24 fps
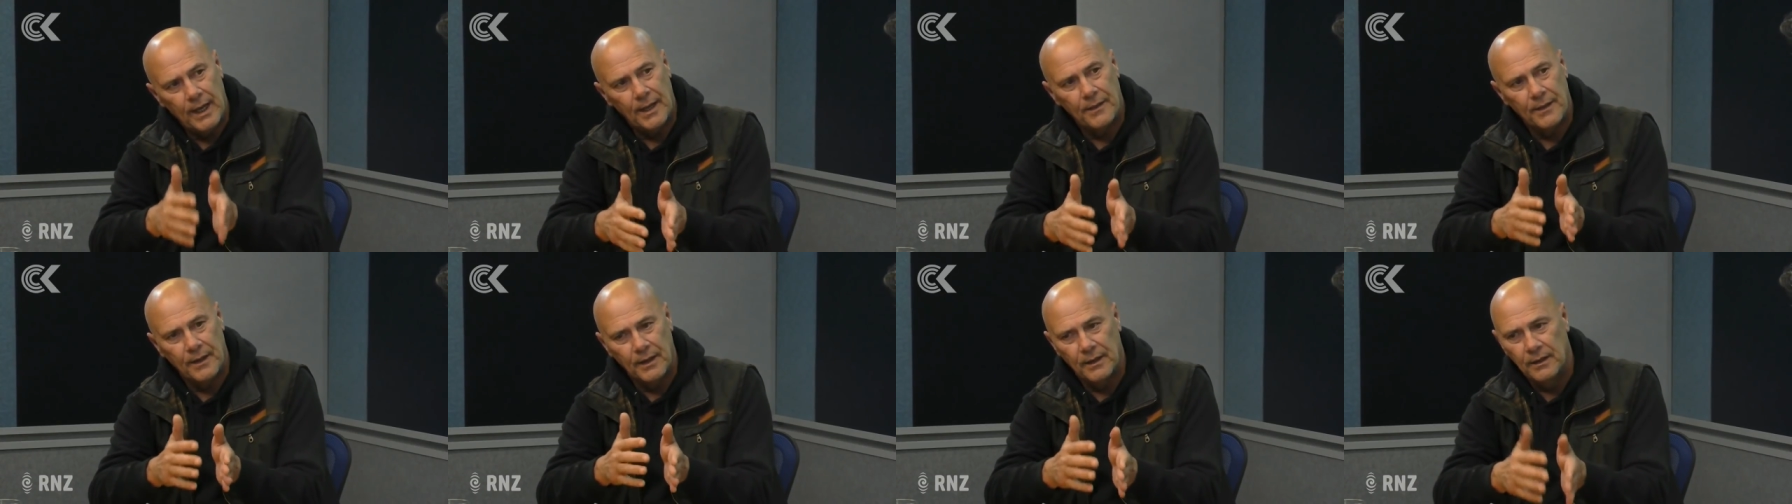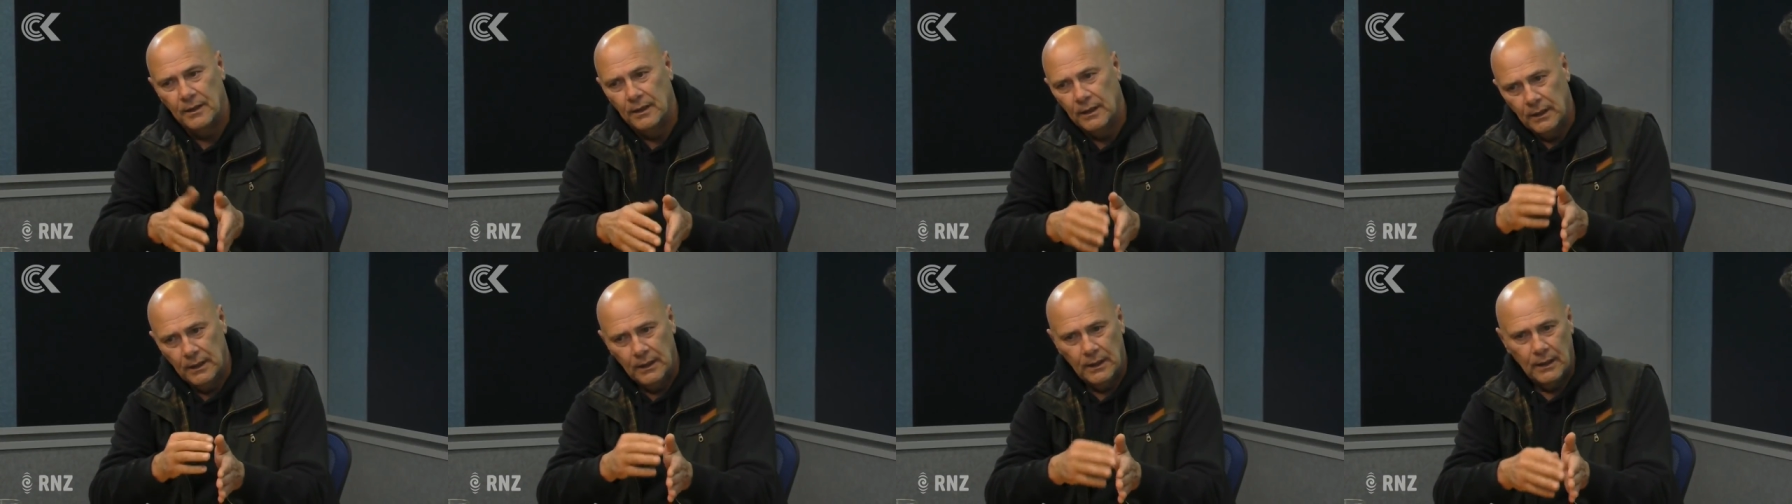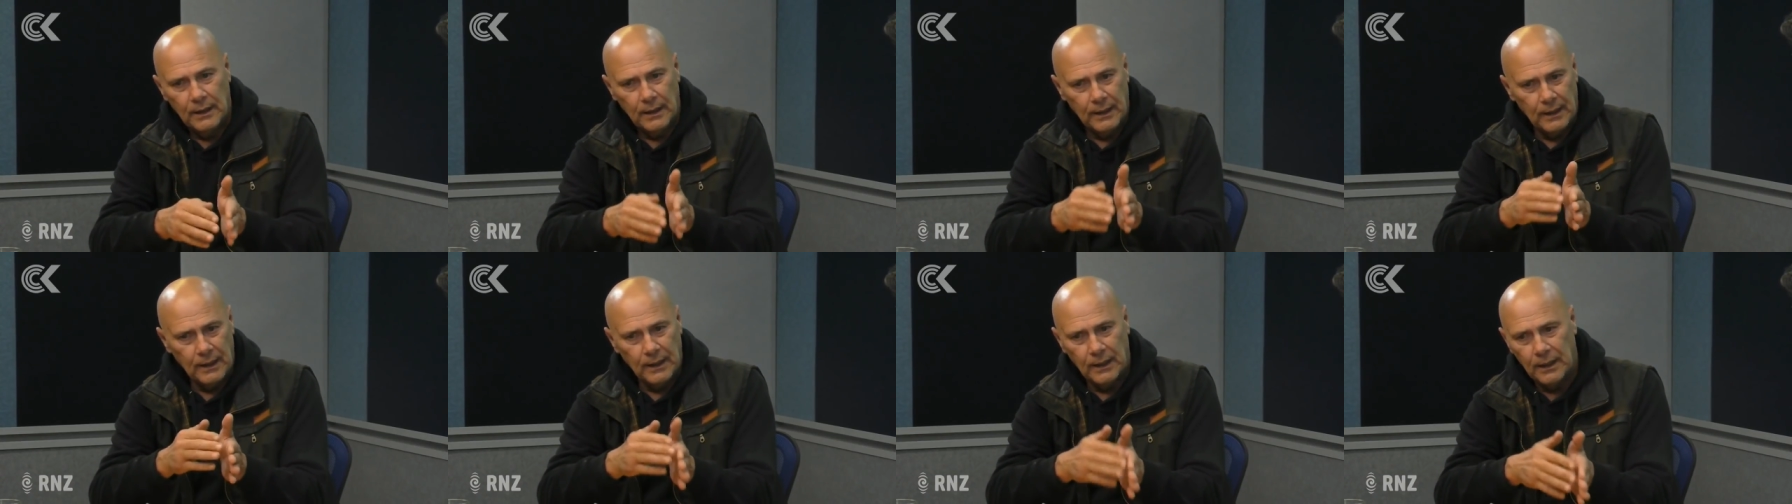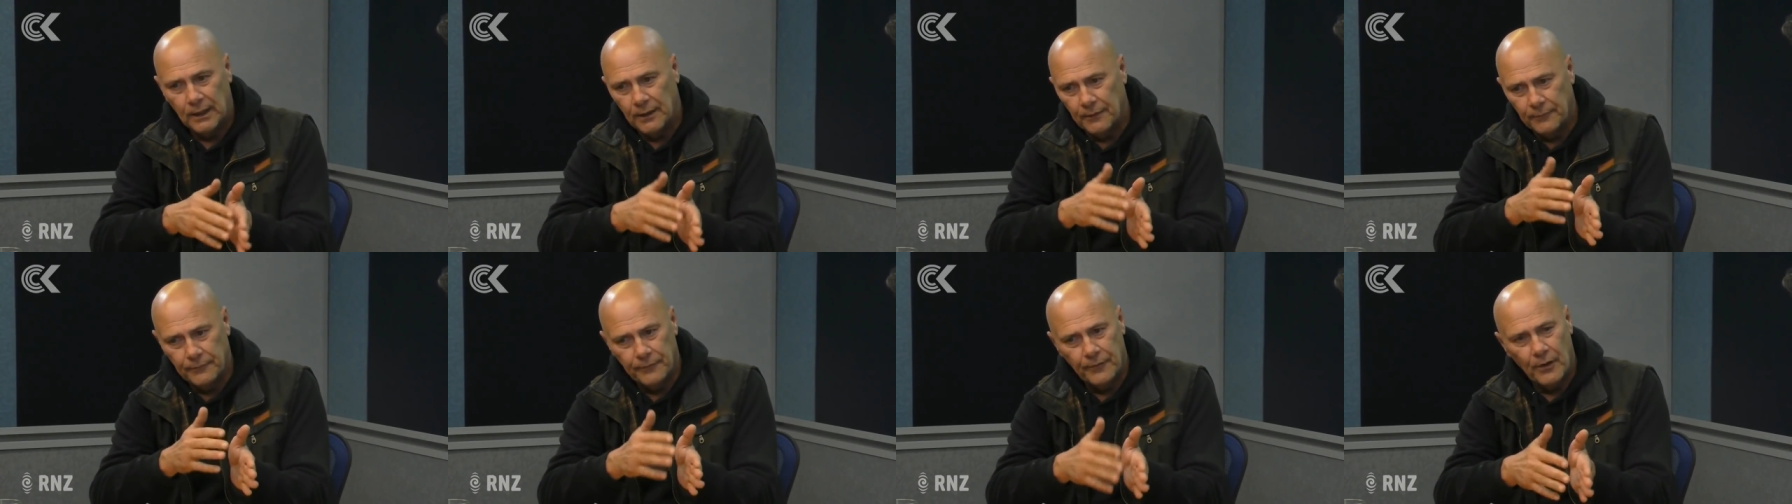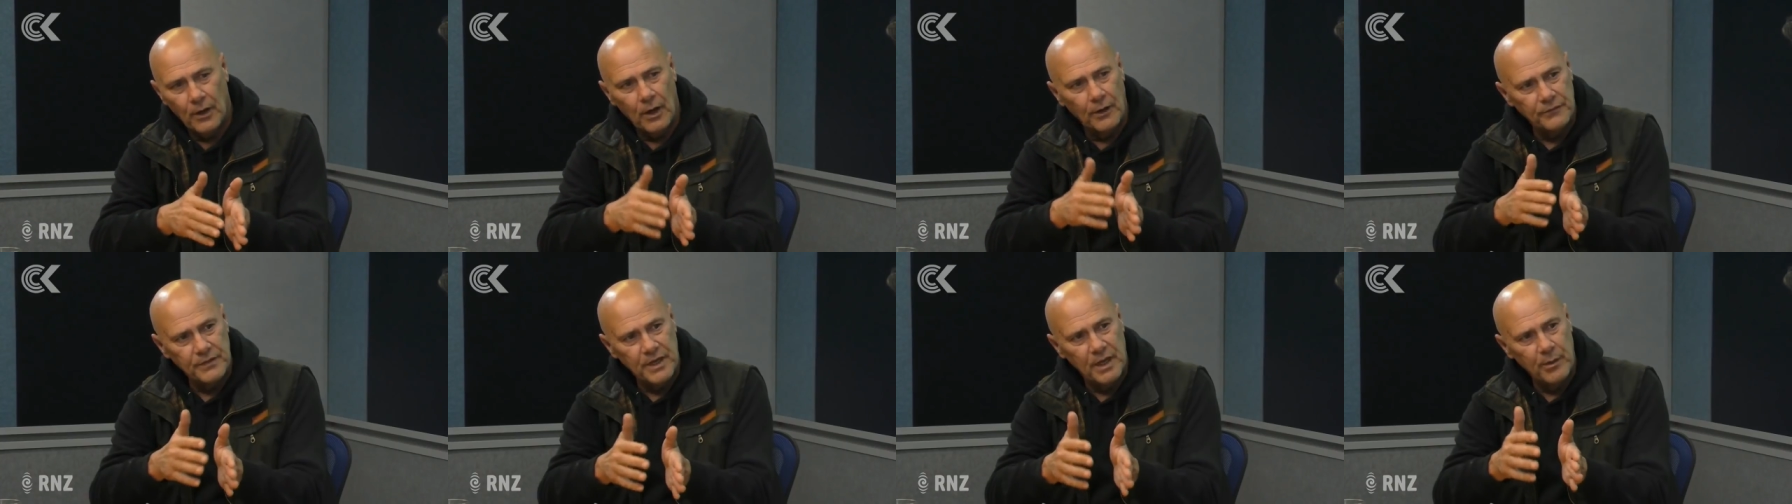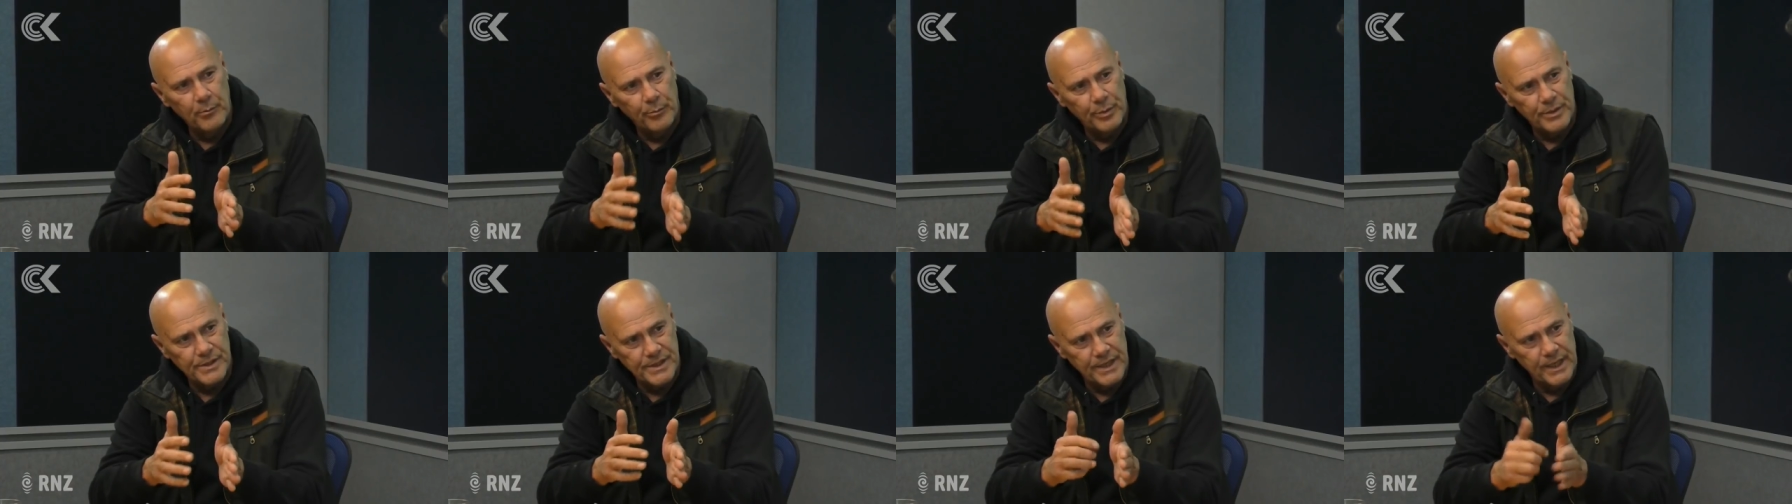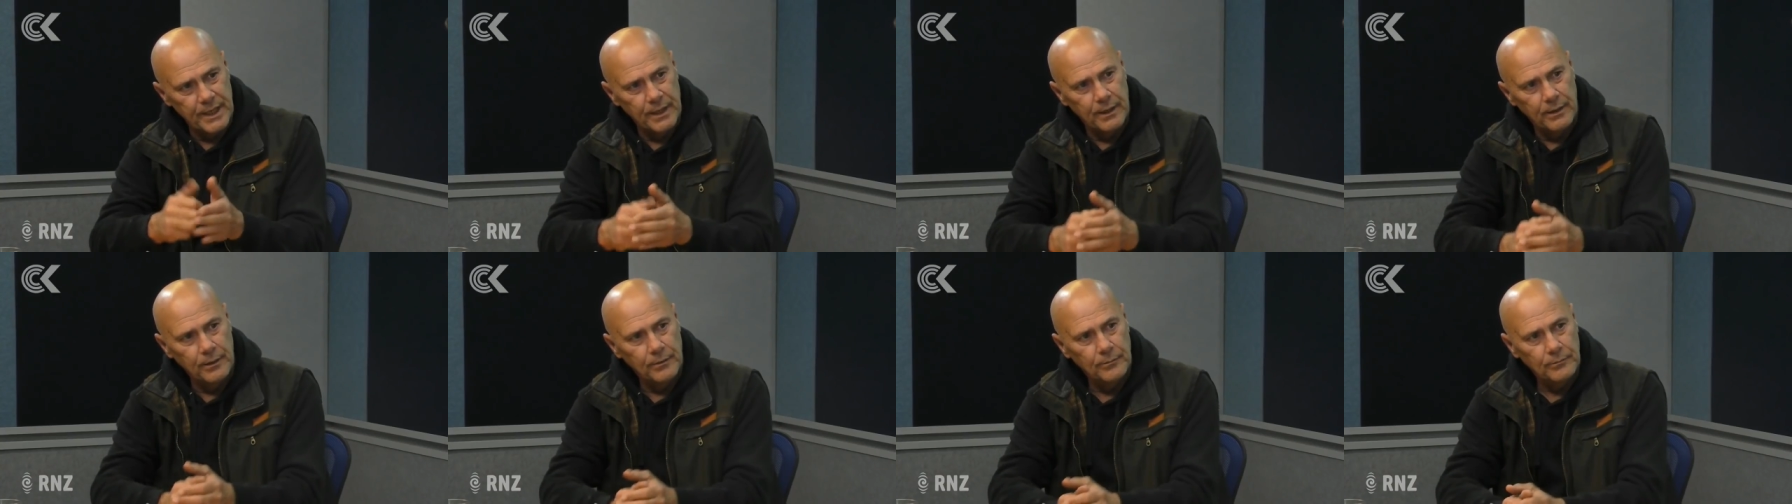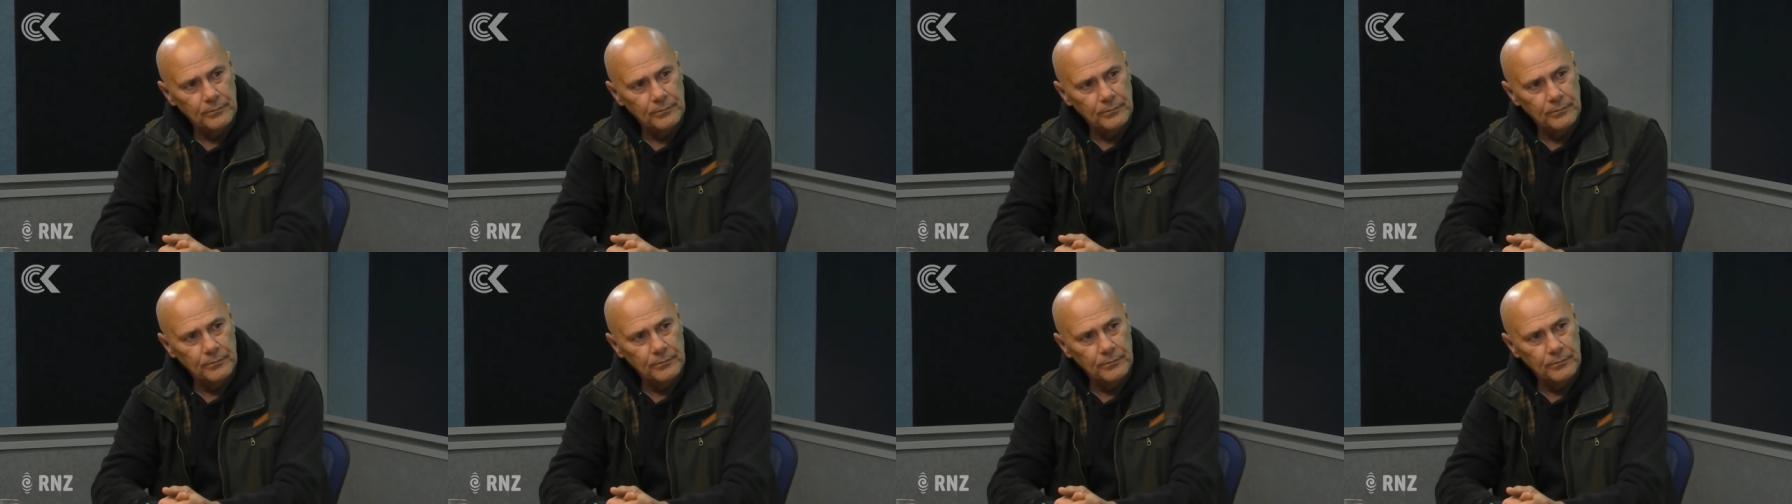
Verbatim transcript: other uh, 5 10%. Mm.